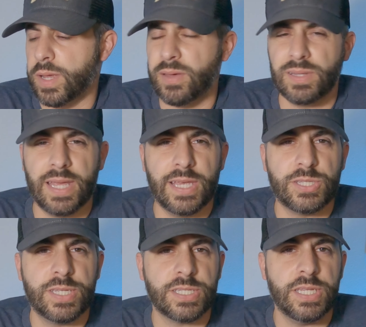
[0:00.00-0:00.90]
around like
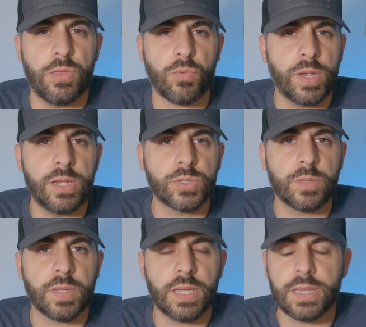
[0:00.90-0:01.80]
63 or
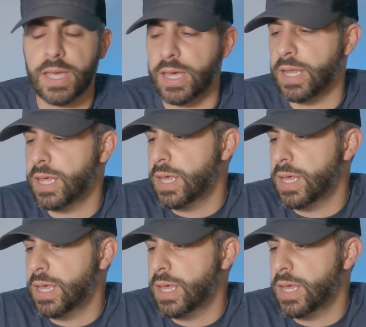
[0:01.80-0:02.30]
something like that.